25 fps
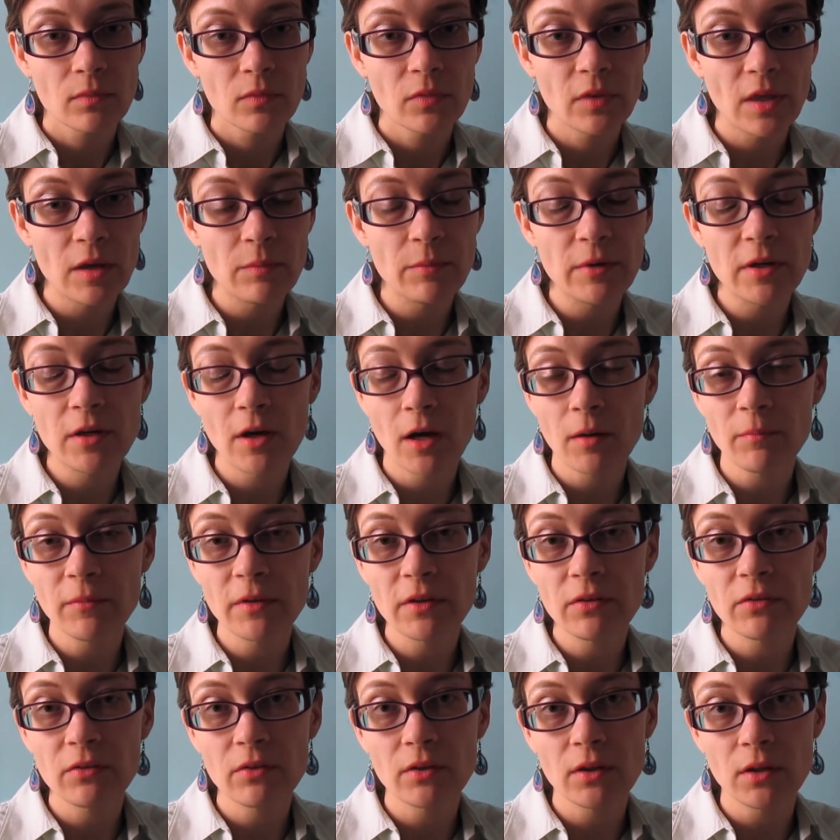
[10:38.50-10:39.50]
they become
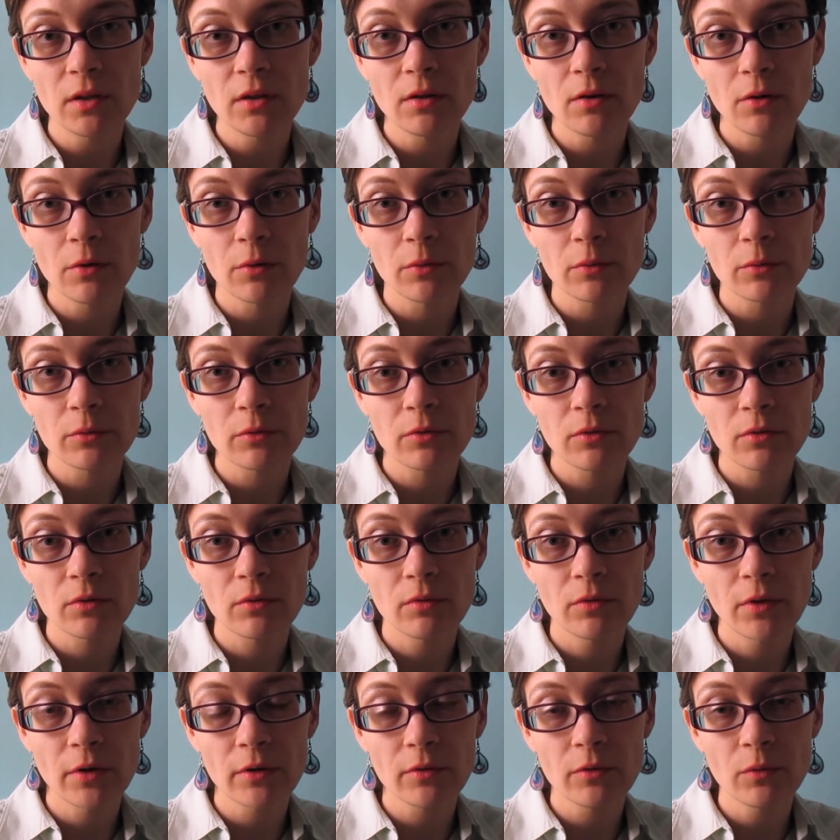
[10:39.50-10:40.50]
the CEOs.
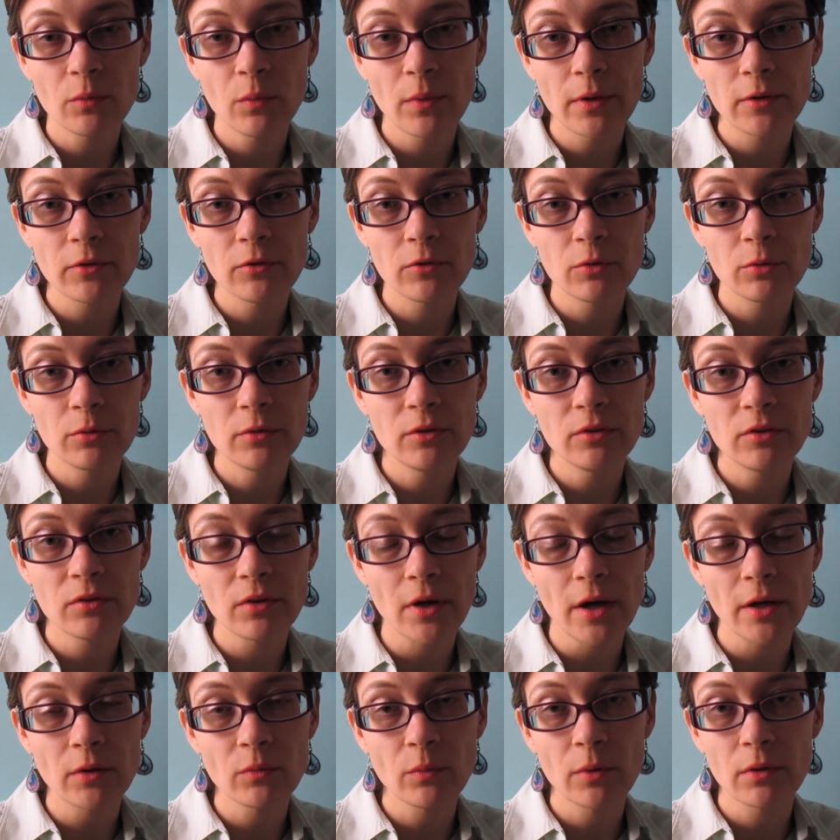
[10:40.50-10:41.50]
They're the ones who
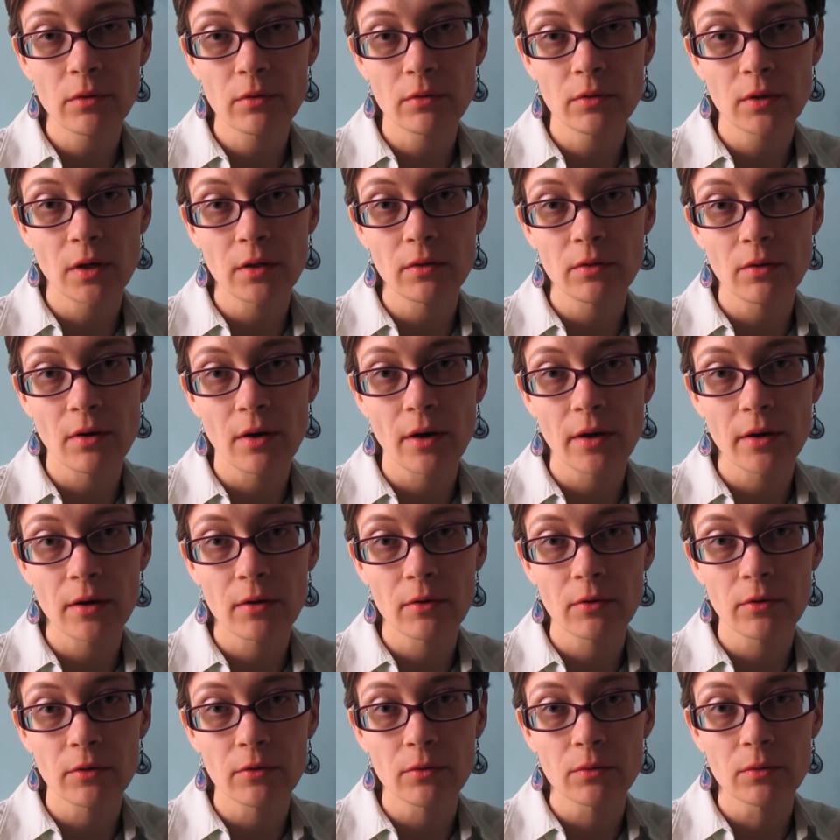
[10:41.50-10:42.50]
decide whether or not to
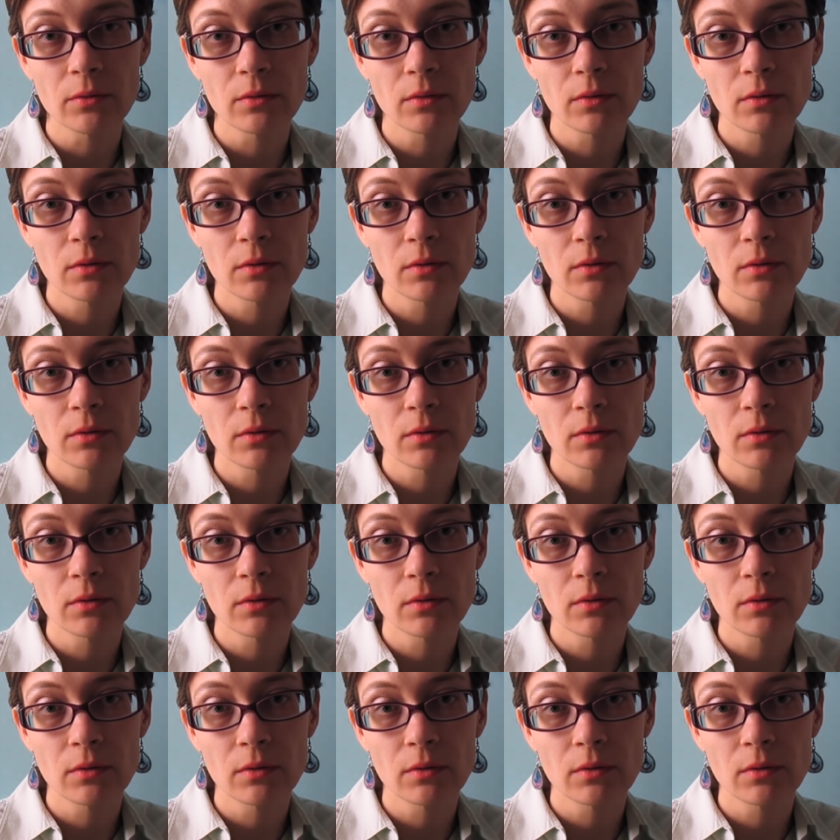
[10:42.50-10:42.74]
hire you.